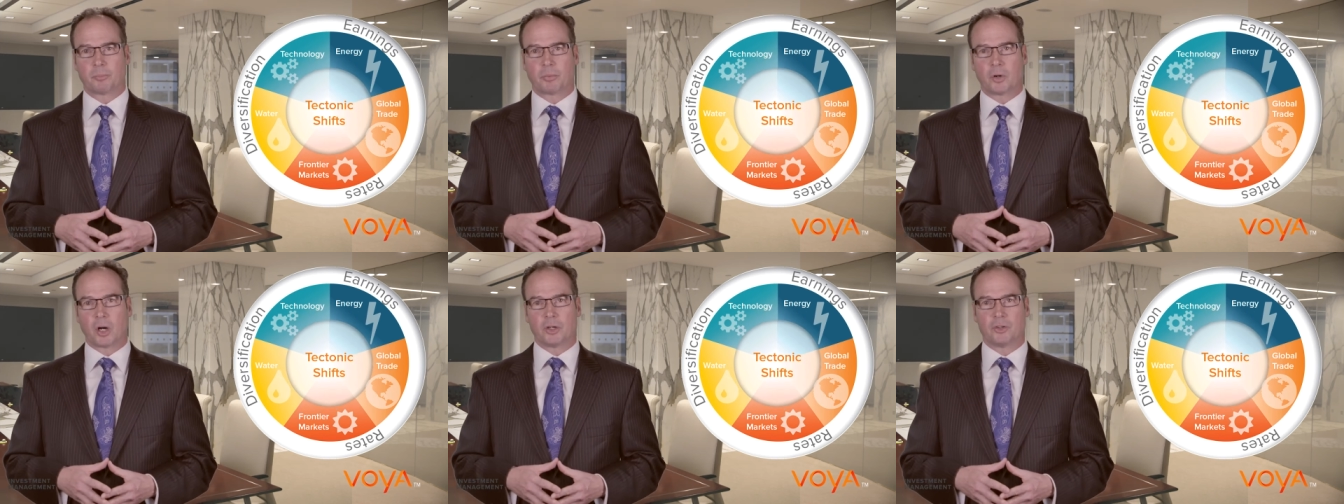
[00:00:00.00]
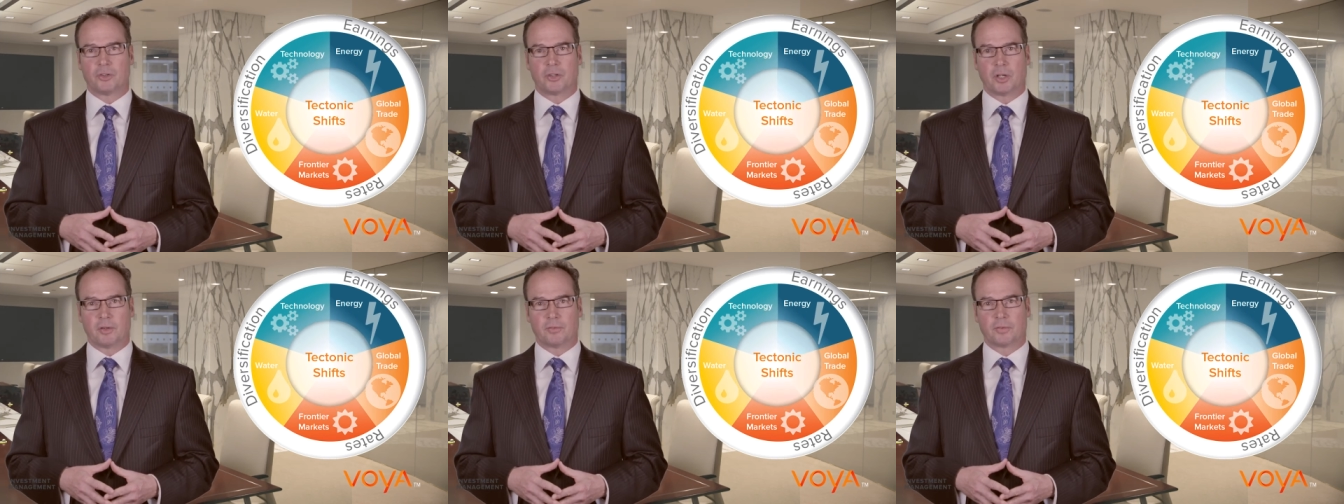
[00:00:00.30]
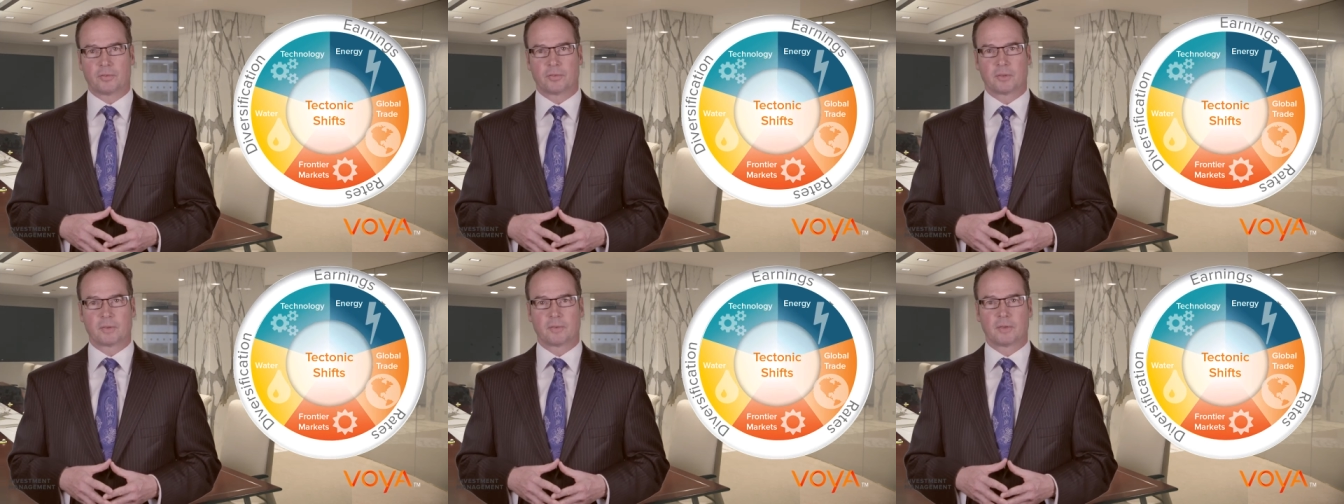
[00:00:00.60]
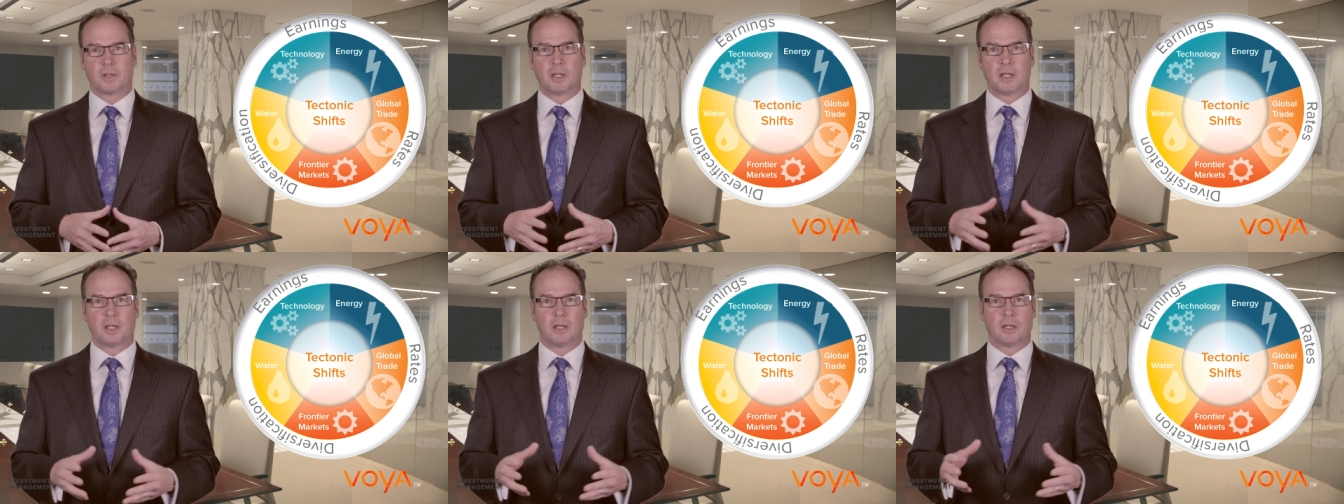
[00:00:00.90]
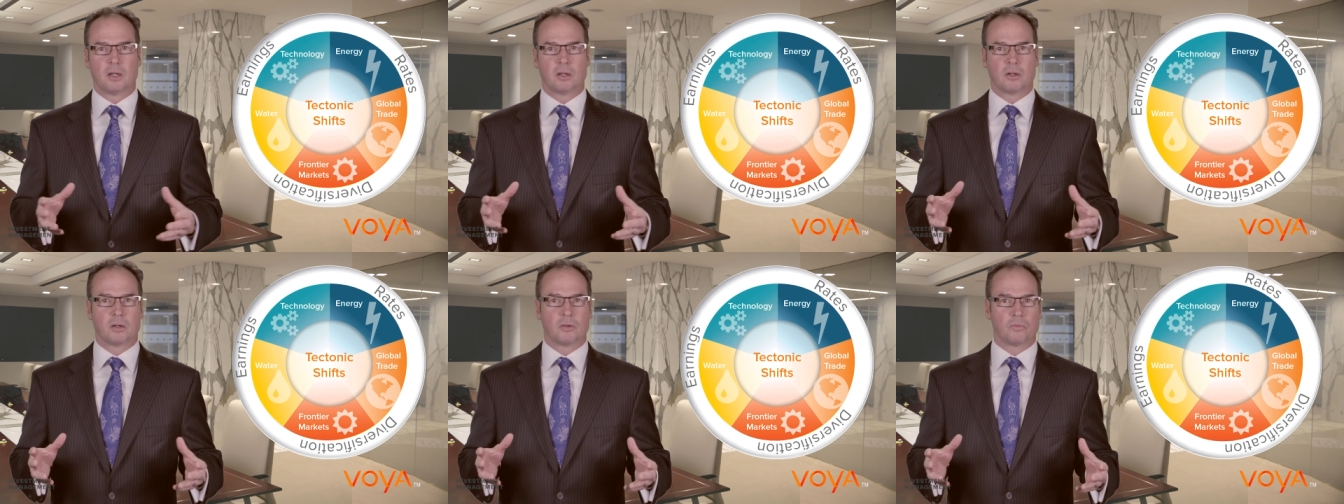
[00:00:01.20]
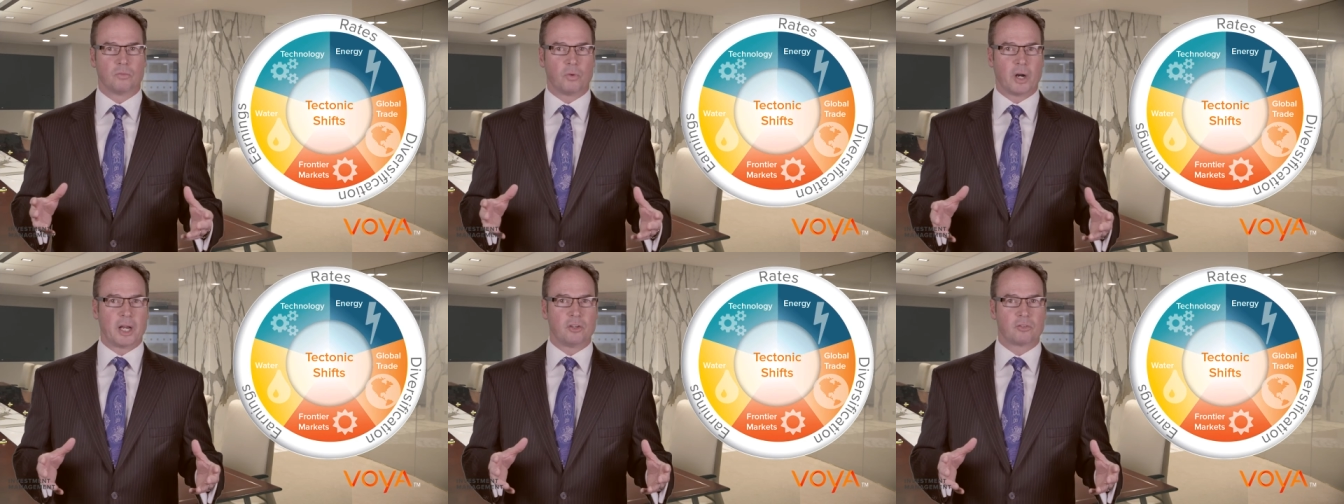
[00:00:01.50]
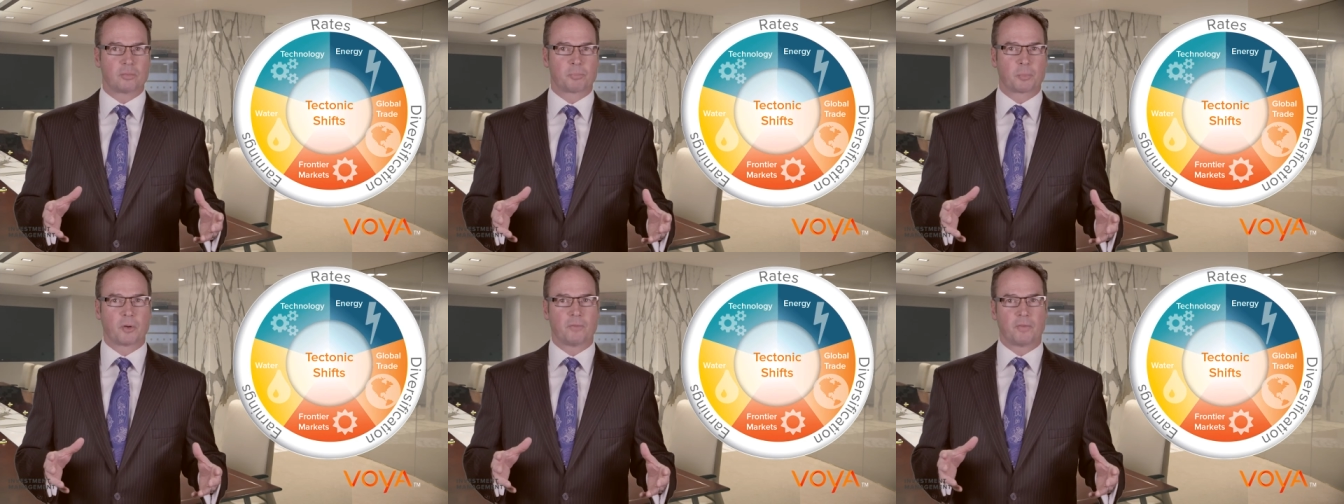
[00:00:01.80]
price shifts.
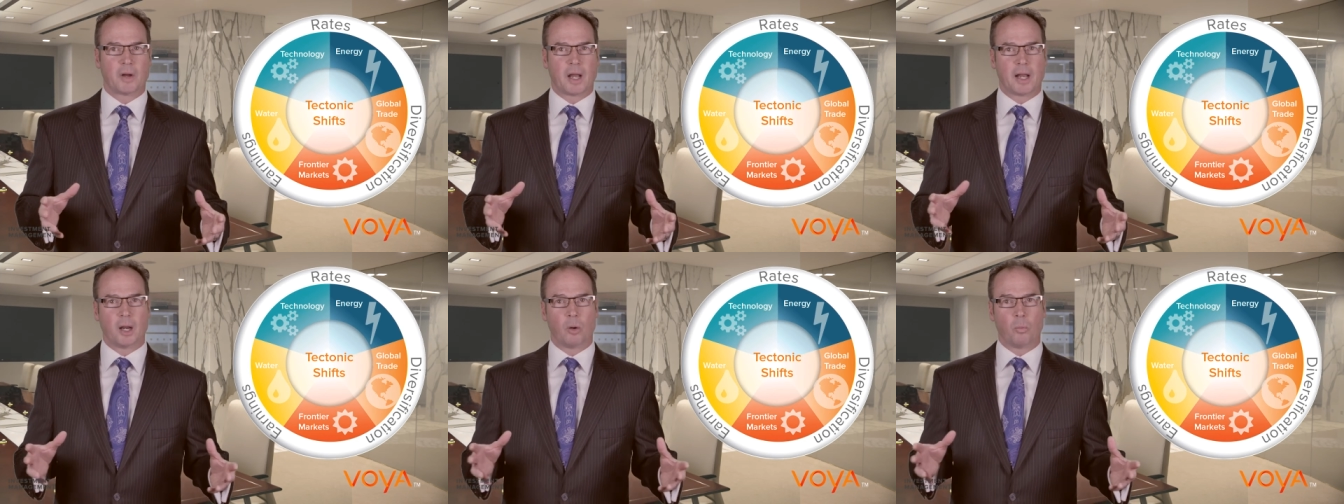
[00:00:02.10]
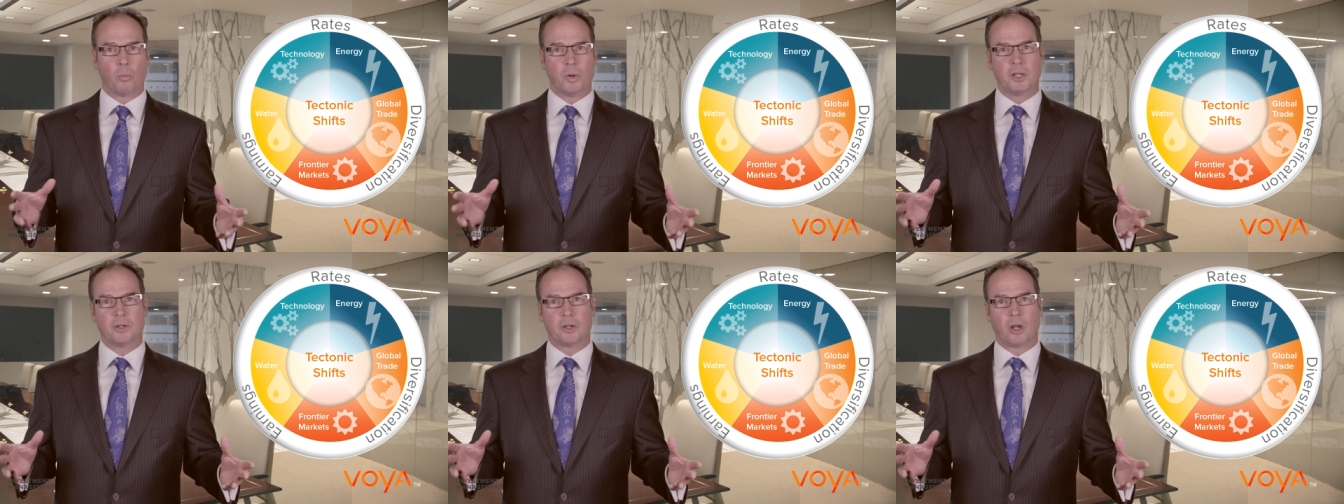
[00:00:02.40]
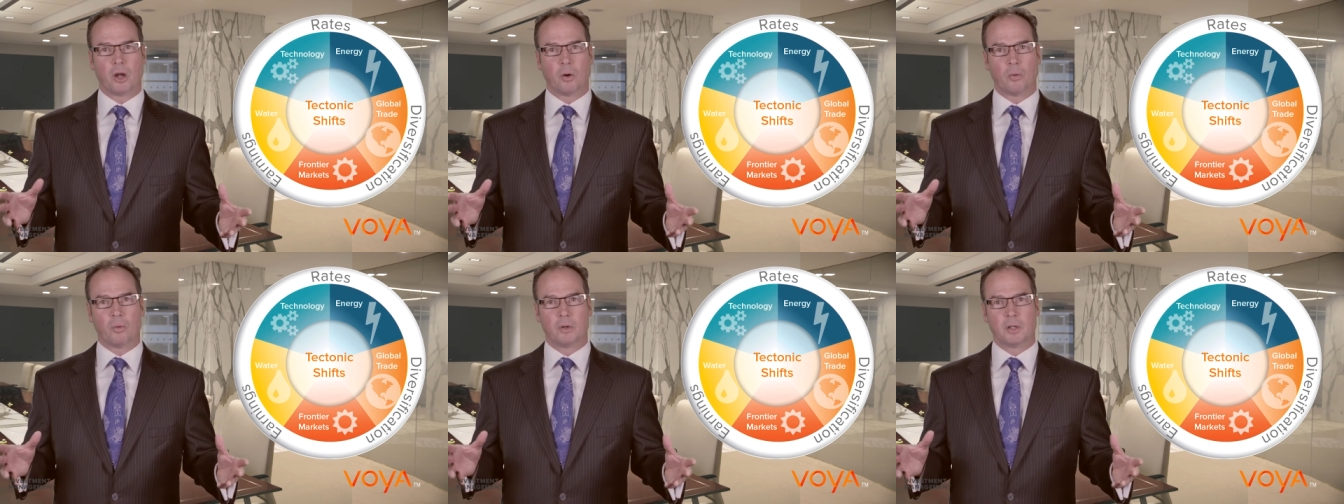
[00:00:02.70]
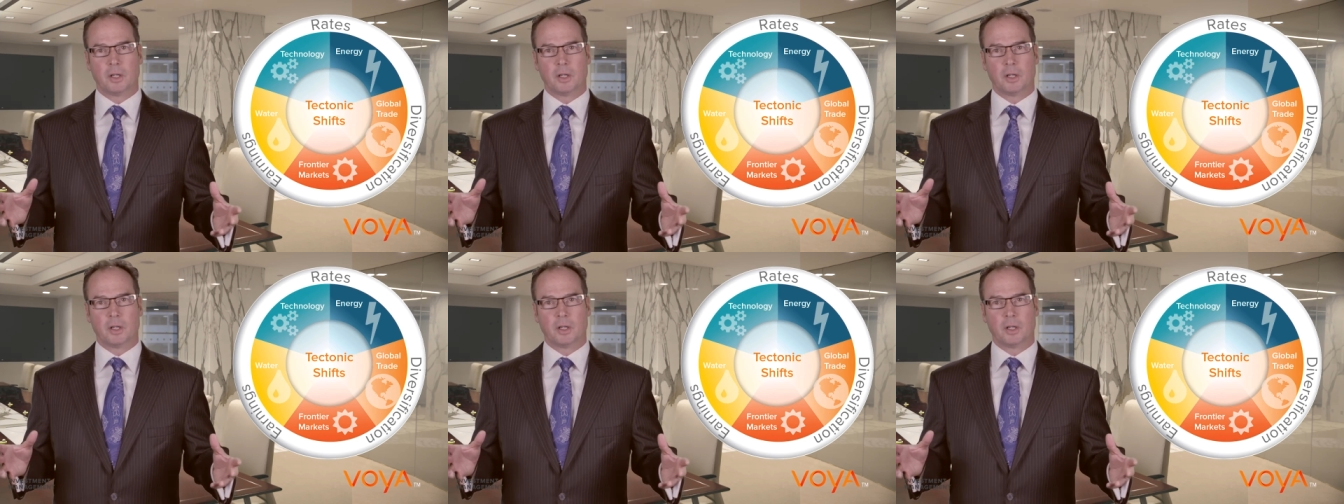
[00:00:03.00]
Rates provide a window